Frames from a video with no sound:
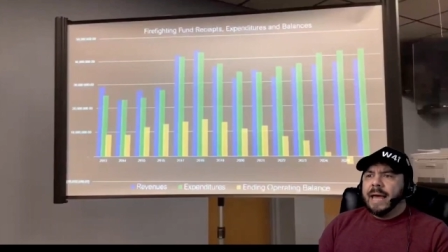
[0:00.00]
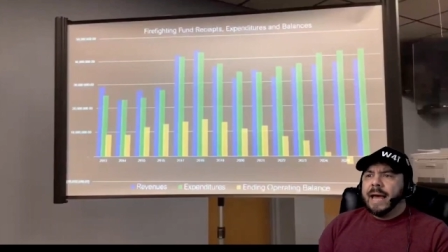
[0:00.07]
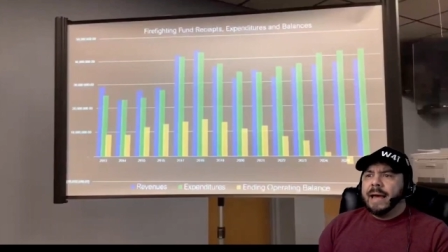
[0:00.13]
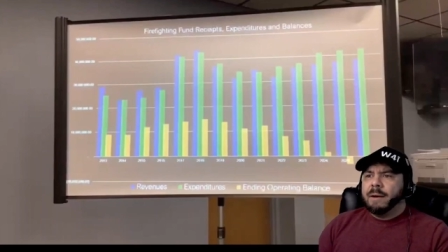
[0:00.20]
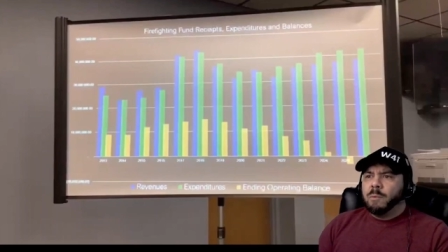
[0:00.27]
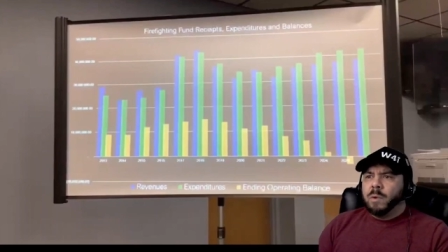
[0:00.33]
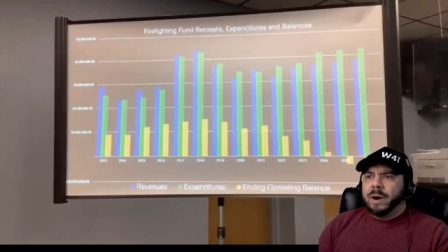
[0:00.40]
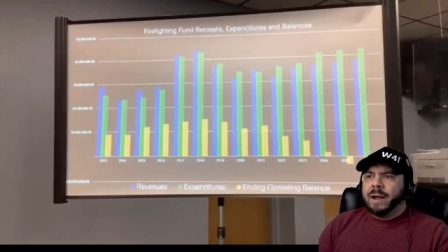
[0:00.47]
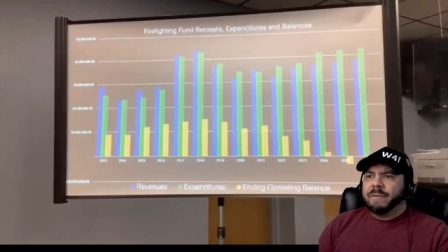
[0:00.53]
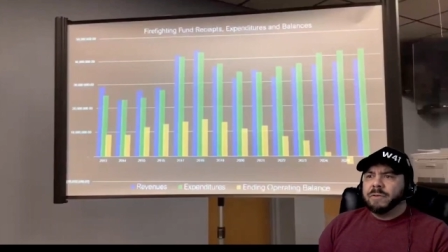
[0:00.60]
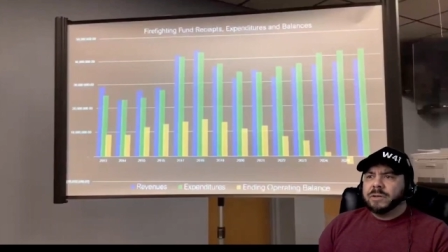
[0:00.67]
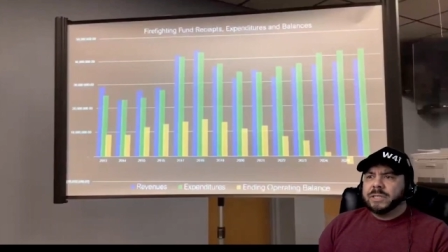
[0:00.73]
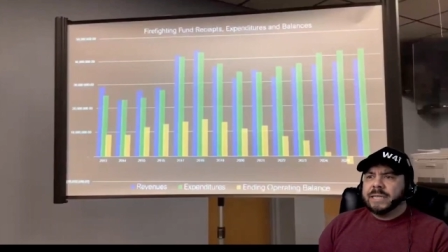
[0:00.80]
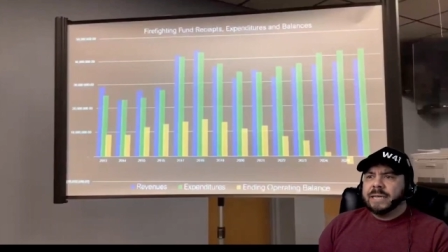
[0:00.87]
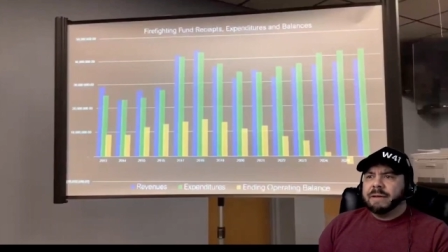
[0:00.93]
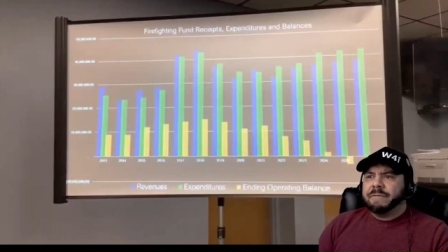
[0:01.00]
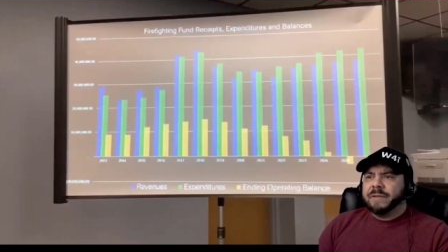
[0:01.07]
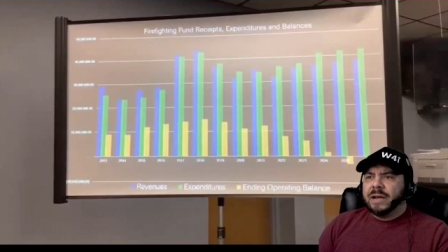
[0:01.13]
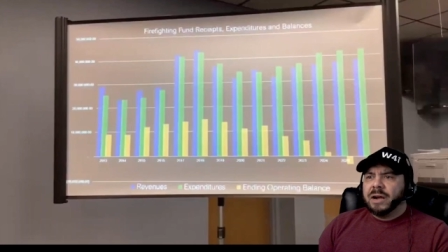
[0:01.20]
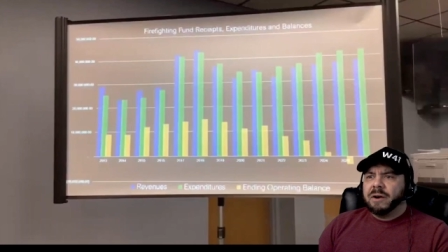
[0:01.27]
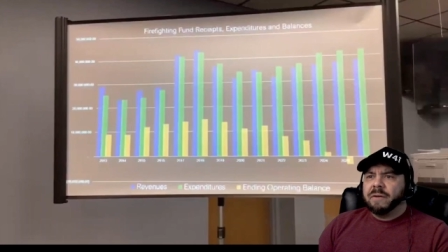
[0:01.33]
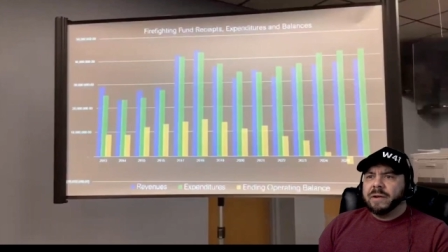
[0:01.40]
whatever TIF
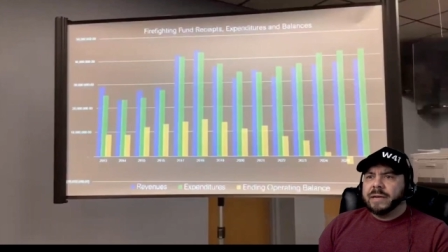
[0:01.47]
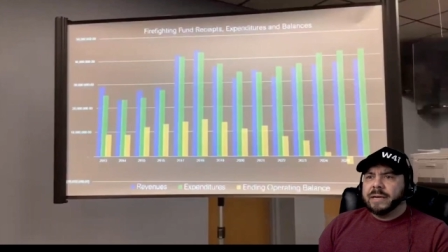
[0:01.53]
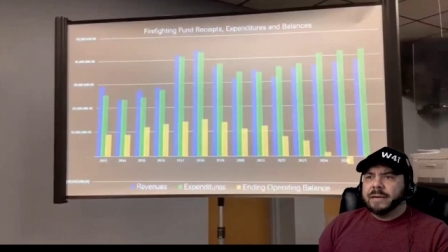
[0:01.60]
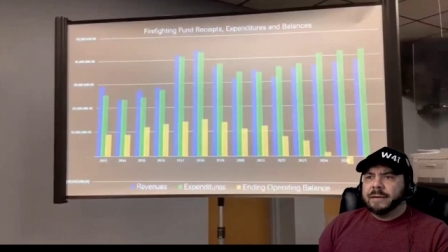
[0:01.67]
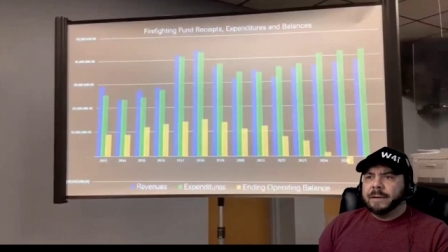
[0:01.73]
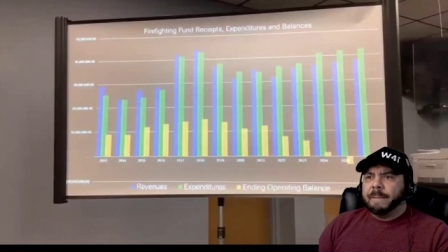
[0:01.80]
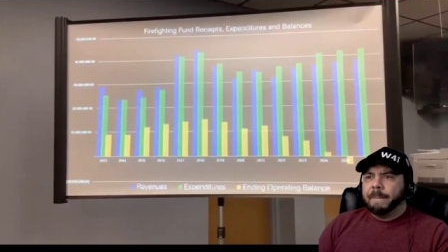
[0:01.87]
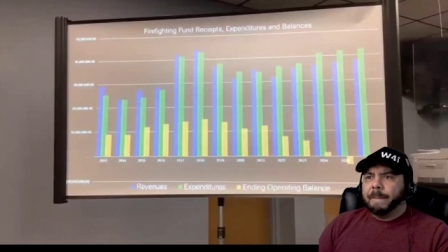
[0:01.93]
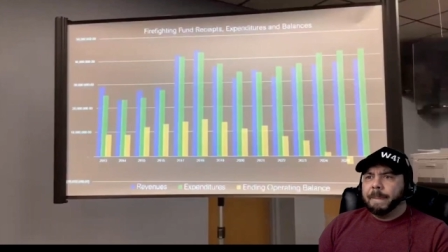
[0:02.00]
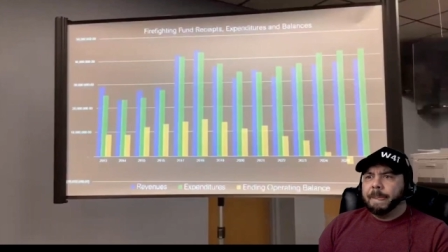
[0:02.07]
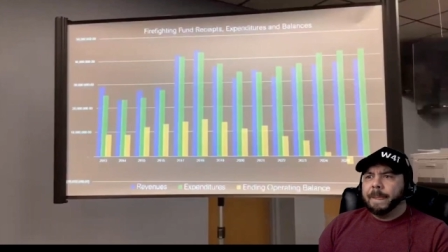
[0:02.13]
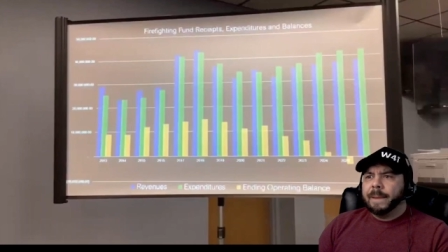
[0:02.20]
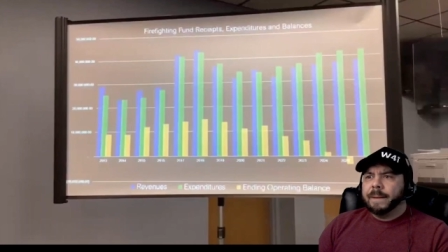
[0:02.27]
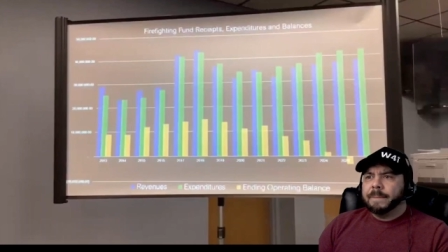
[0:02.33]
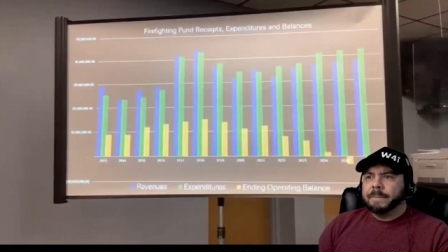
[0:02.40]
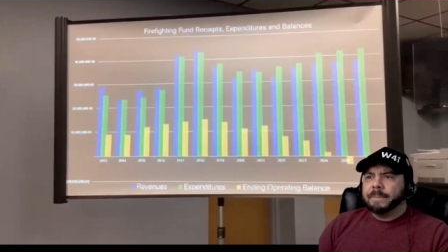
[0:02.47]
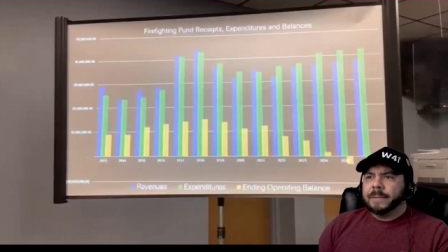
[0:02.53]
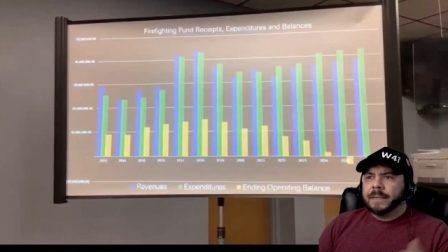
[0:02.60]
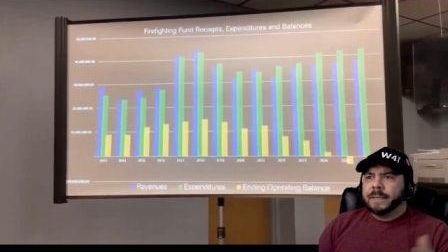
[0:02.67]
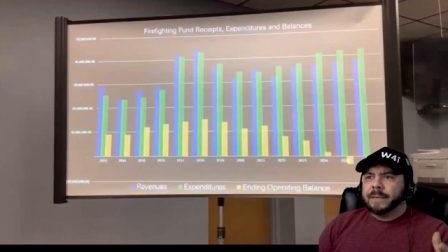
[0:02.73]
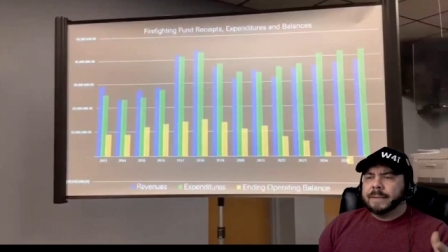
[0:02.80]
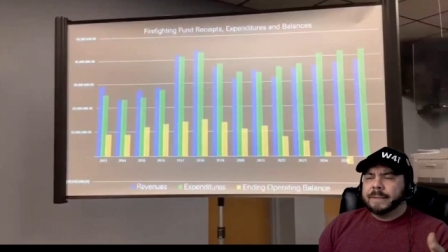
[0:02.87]
area
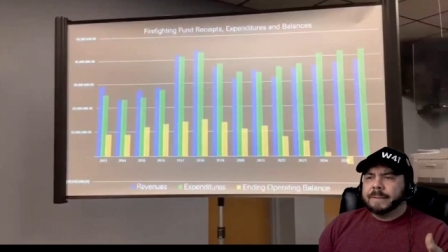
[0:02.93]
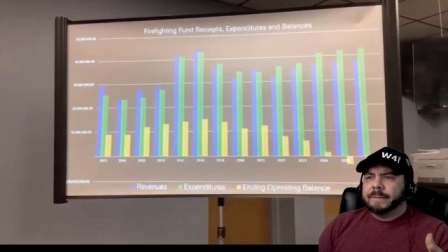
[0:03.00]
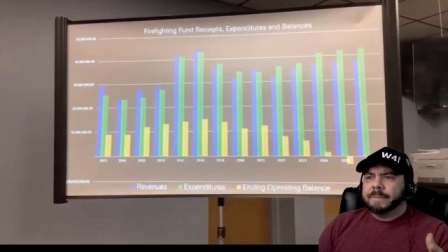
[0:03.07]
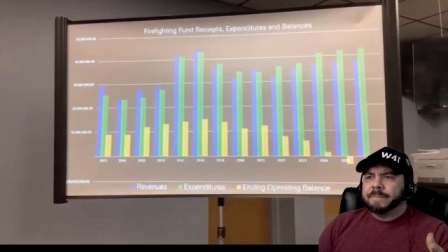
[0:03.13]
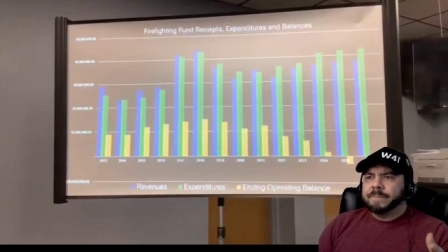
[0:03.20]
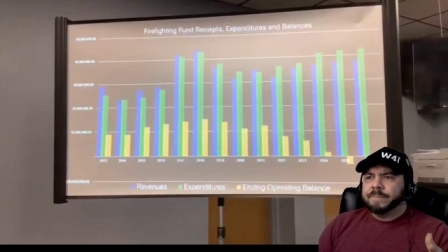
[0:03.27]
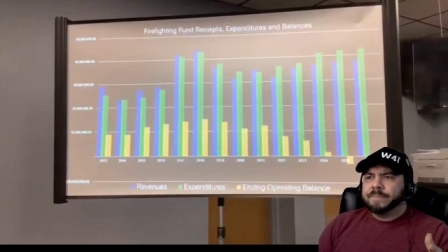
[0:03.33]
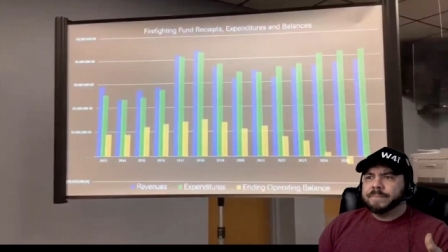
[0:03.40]
um,